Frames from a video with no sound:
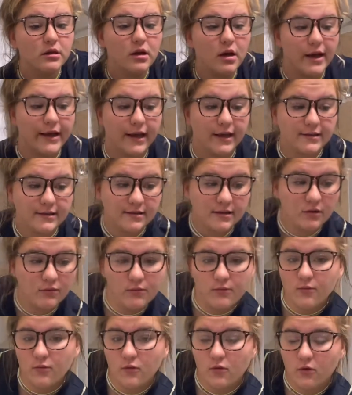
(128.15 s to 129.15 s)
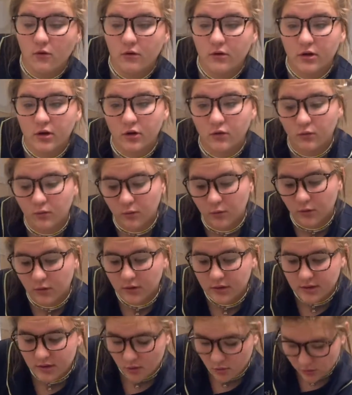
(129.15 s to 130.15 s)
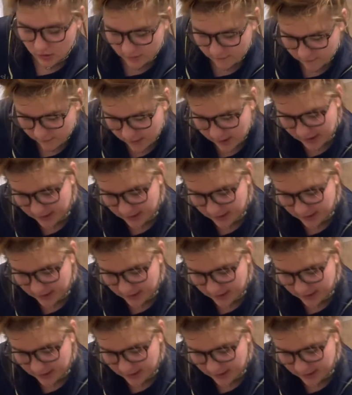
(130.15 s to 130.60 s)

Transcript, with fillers: I guess the rule, the new rule is only for